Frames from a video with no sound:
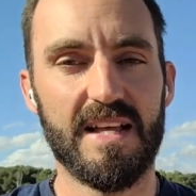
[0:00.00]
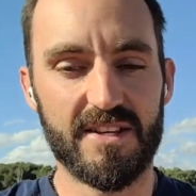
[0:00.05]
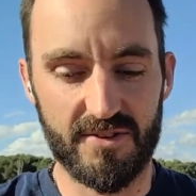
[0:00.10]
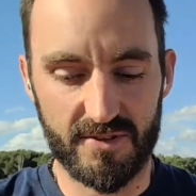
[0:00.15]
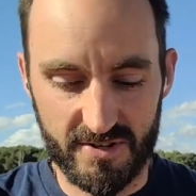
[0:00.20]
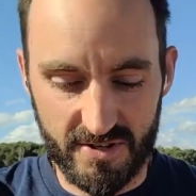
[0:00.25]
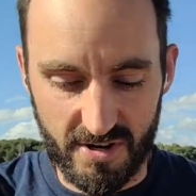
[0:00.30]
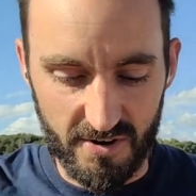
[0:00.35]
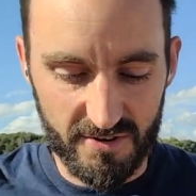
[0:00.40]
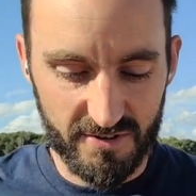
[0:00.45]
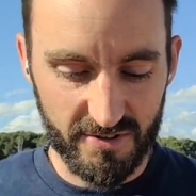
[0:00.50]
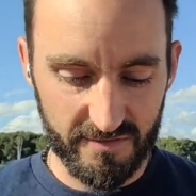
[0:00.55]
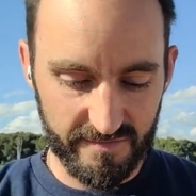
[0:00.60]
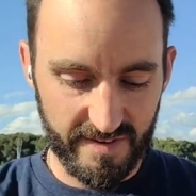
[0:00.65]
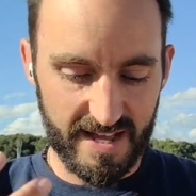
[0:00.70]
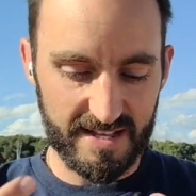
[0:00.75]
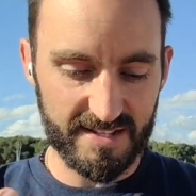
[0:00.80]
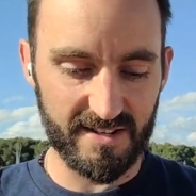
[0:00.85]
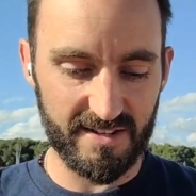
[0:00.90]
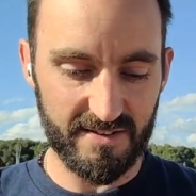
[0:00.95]
Your
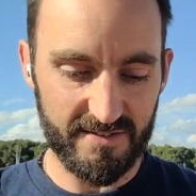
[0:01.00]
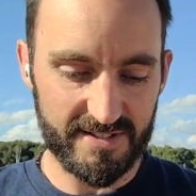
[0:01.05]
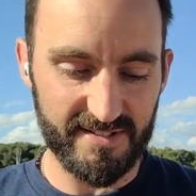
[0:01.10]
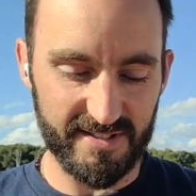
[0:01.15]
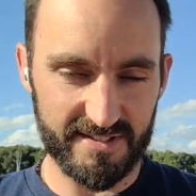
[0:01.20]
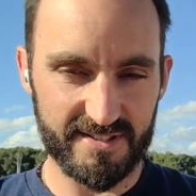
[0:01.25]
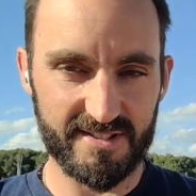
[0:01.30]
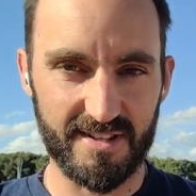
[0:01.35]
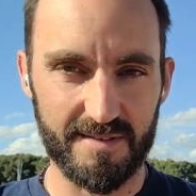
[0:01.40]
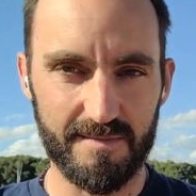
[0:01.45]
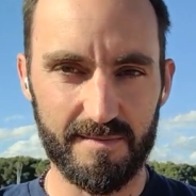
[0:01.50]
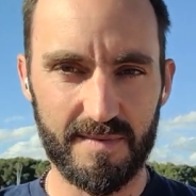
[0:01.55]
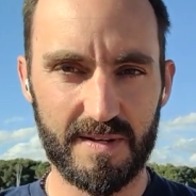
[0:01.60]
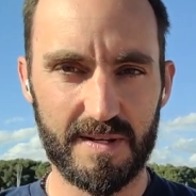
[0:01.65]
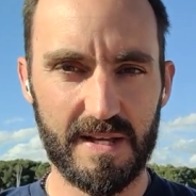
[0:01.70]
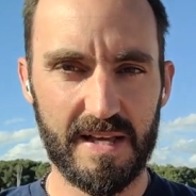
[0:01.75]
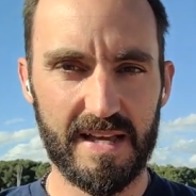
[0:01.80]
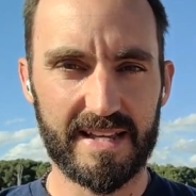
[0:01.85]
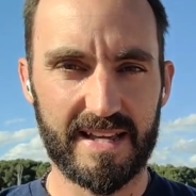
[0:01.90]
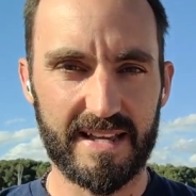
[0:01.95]
cardiovascular system
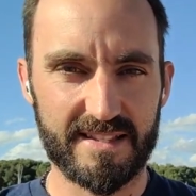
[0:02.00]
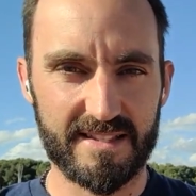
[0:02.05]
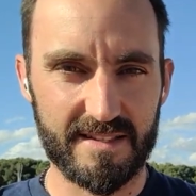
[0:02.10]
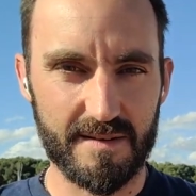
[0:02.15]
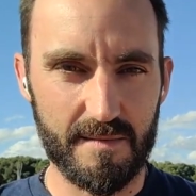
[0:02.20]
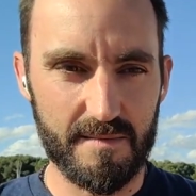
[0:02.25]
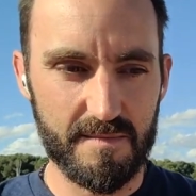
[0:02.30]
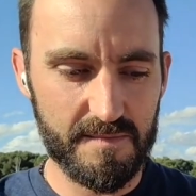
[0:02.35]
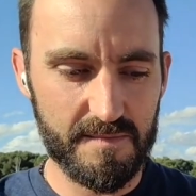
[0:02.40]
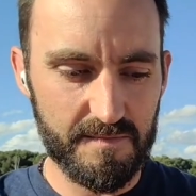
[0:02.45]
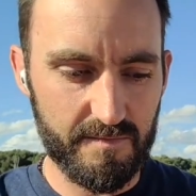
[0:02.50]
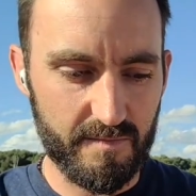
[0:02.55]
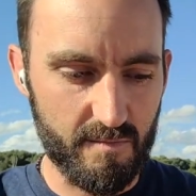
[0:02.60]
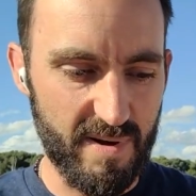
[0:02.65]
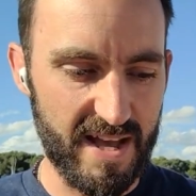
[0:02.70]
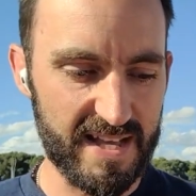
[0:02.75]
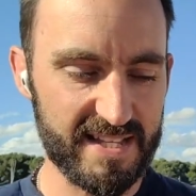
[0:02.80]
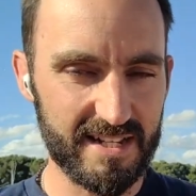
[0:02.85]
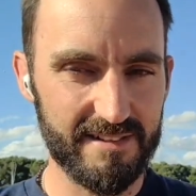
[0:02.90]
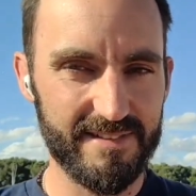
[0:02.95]
gets
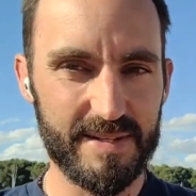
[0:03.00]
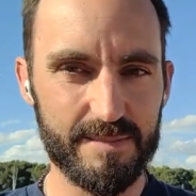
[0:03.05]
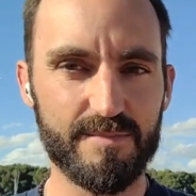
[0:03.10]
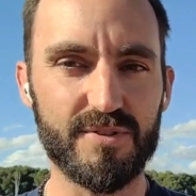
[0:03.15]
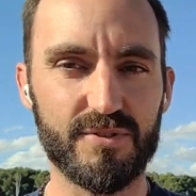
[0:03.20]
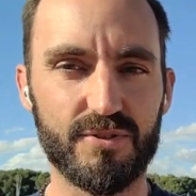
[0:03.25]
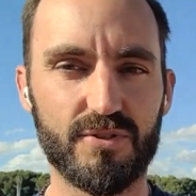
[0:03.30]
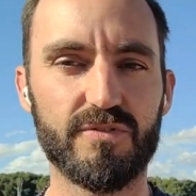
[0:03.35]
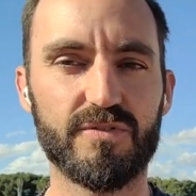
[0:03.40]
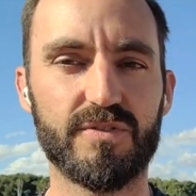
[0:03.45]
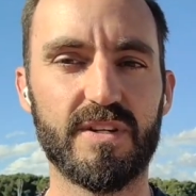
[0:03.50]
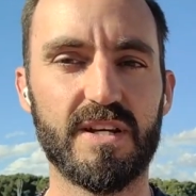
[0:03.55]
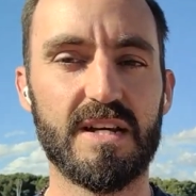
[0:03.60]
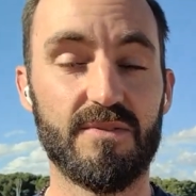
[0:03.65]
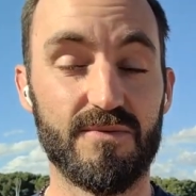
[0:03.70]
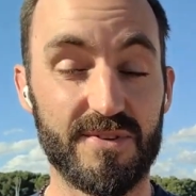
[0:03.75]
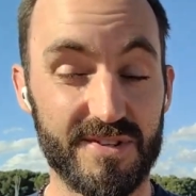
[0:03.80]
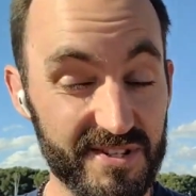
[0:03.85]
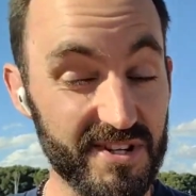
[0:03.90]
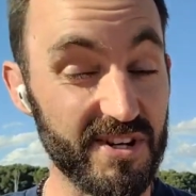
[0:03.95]
massively improved
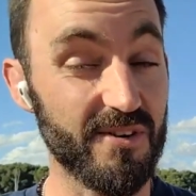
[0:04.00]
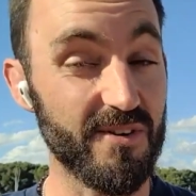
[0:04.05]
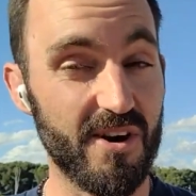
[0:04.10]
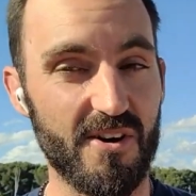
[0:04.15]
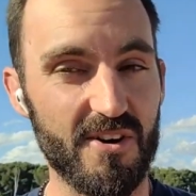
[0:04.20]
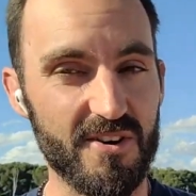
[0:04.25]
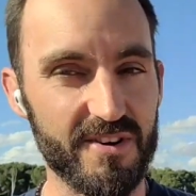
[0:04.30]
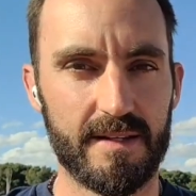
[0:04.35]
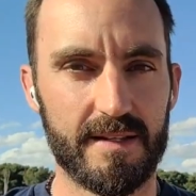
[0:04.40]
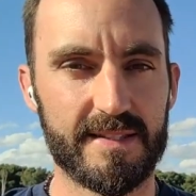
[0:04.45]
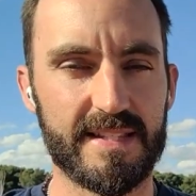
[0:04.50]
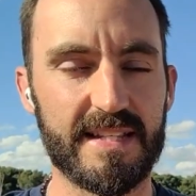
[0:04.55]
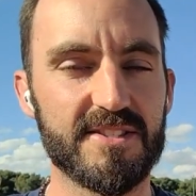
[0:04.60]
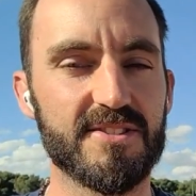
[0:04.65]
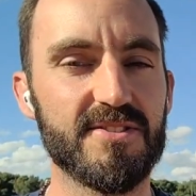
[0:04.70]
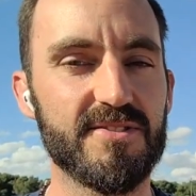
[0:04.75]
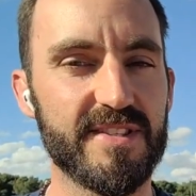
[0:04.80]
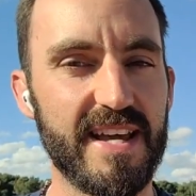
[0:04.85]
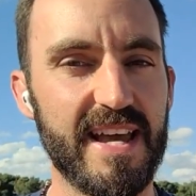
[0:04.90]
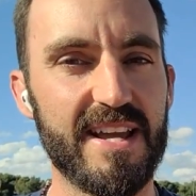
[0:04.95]
when you go hard. Since
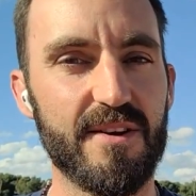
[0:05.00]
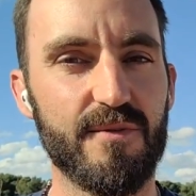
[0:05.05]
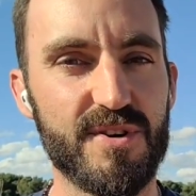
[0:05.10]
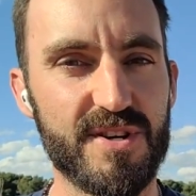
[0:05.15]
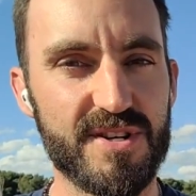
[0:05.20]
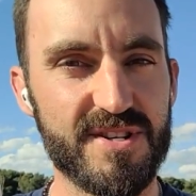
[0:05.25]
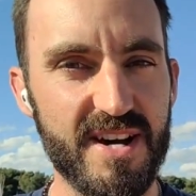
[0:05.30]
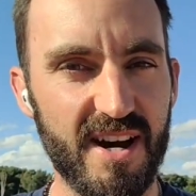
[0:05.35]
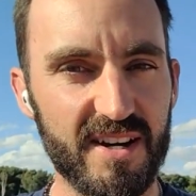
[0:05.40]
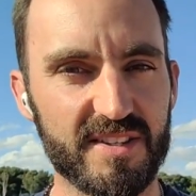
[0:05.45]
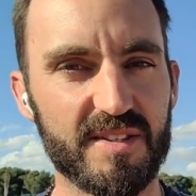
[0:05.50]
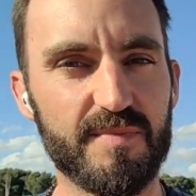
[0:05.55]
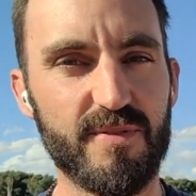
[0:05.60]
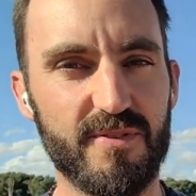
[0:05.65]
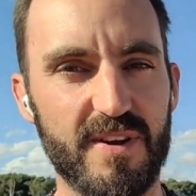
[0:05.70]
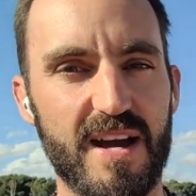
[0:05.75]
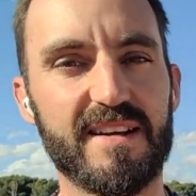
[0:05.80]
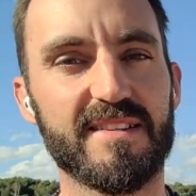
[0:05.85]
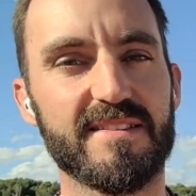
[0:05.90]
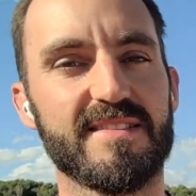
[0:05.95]
today we're not
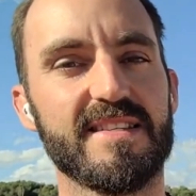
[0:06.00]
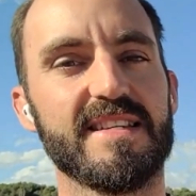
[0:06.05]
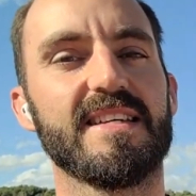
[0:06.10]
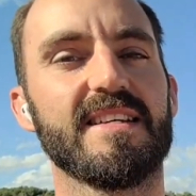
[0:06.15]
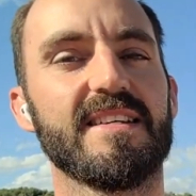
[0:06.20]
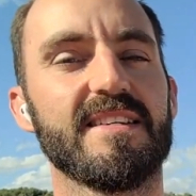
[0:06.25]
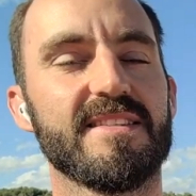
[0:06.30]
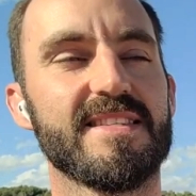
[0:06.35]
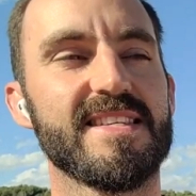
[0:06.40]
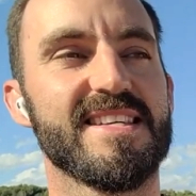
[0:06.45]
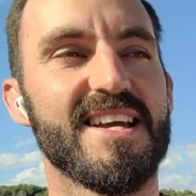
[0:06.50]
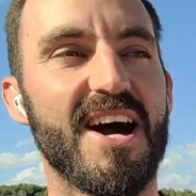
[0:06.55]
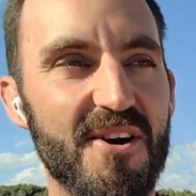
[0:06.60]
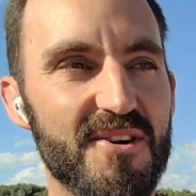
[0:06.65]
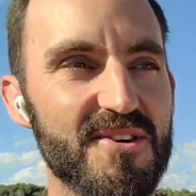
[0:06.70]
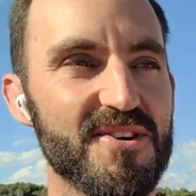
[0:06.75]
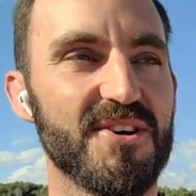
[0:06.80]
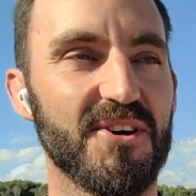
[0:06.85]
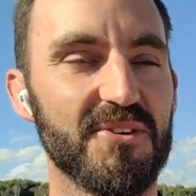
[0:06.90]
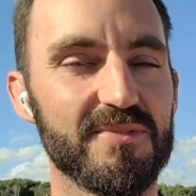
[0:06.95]
practicing the
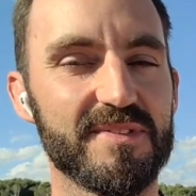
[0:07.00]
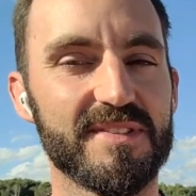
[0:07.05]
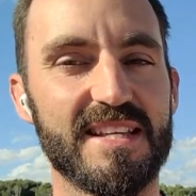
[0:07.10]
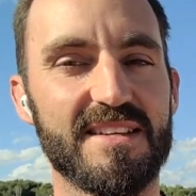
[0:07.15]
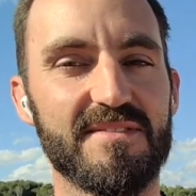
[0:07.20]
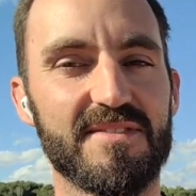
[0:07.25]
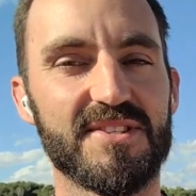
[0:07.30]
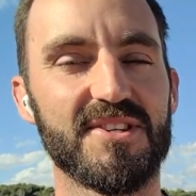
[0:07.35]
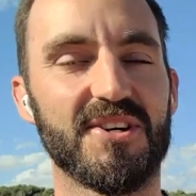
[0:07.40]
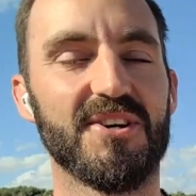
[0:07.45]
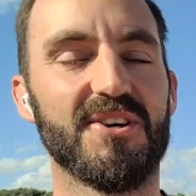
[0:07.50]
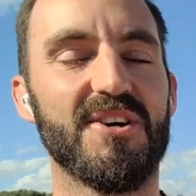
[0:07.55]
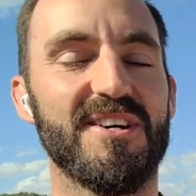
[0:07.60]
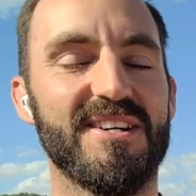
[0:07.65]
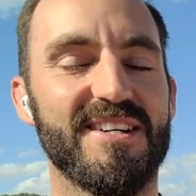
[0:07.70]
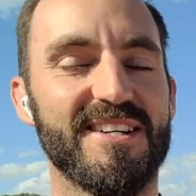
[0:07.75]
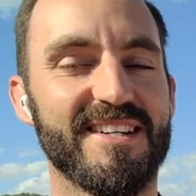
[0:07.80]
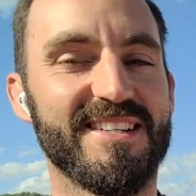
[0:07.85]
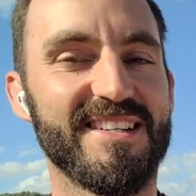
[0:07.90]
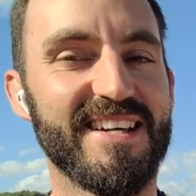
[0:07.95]
unknown, even though
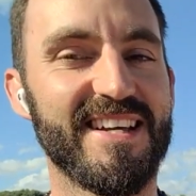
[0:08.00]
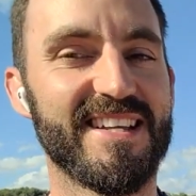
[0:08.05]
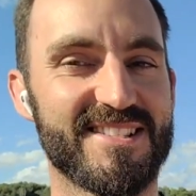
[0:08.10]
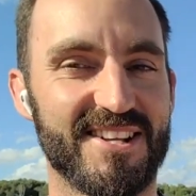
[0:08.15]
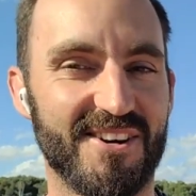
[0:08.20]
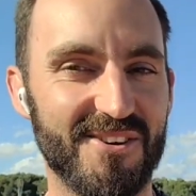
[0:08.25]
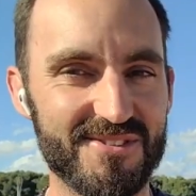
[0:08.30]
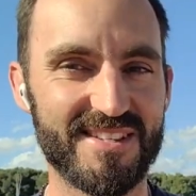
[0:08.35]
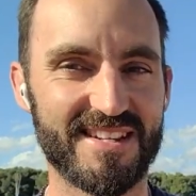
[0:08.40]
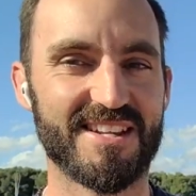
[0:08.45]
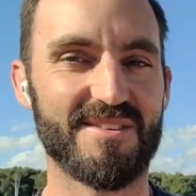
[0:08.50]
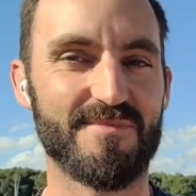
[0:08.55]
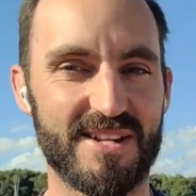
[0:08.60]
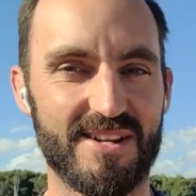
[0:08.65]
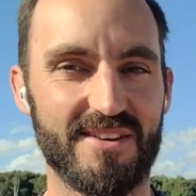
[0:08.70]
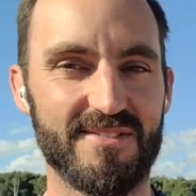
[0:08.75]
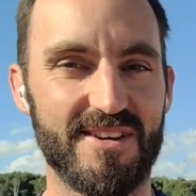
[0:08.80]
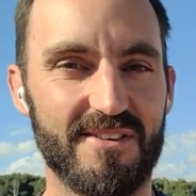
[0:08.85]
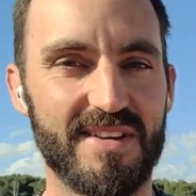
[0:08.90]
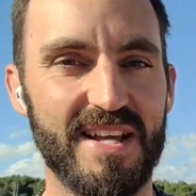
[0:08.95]
it's always a little bit
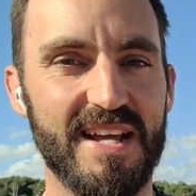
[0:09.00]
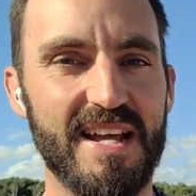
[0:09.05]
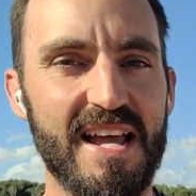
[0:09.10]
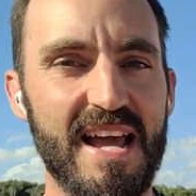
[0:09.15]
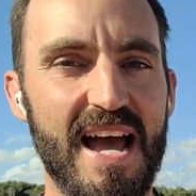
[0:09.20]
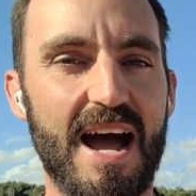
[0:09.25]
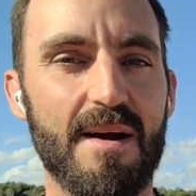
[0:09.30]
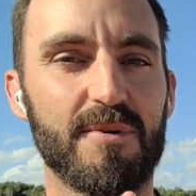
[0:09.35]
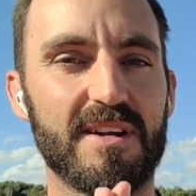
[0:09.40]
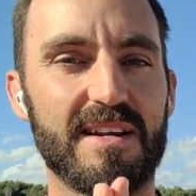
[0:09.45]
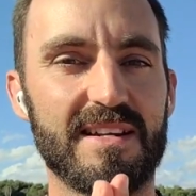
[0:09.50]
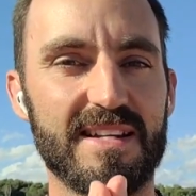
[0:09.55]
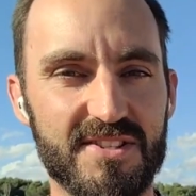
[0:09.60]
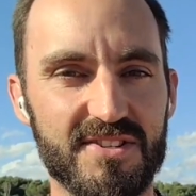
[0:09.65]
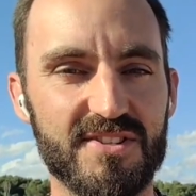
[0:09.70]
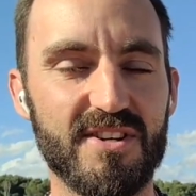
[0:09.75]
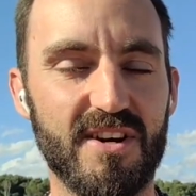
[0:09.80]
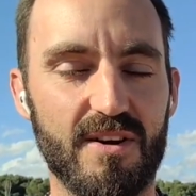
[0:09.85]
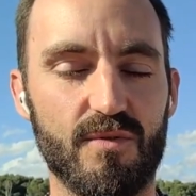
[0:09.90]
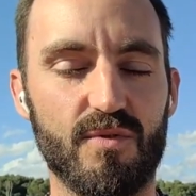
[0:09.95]
unknown, I'm going to let
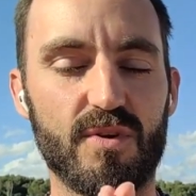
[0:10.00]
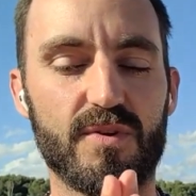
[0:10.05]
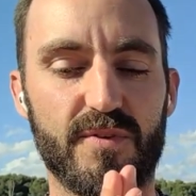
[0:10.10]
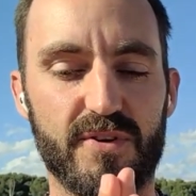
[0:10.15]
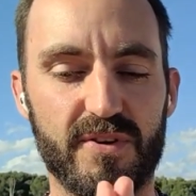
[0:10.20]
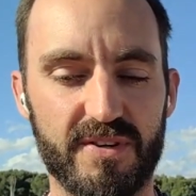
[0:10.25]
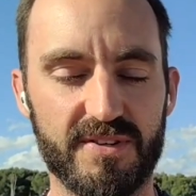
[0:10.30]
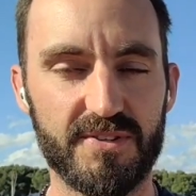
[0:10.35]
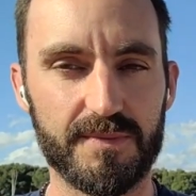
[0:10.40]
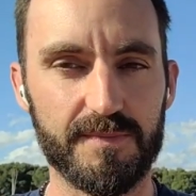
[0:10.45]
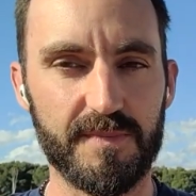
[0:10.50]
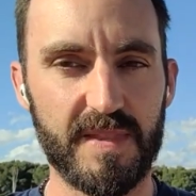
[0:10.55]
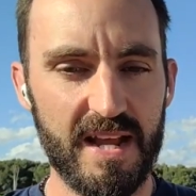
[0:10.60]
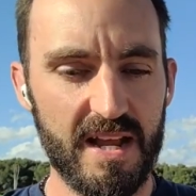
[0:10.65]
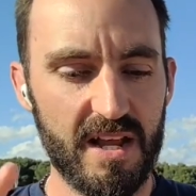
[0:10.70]
you know what we're going to do.